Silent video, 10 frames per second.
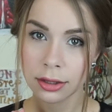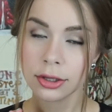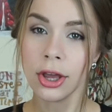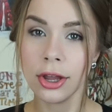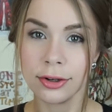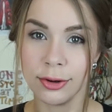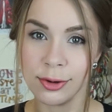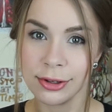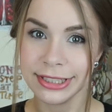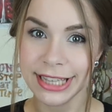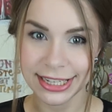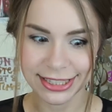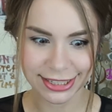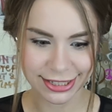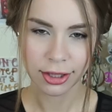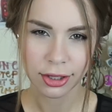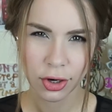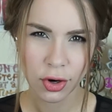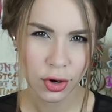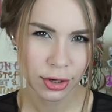Colonel. Yes.
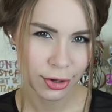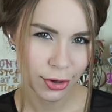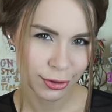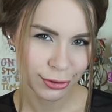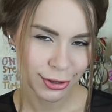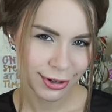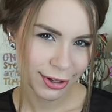Colonel.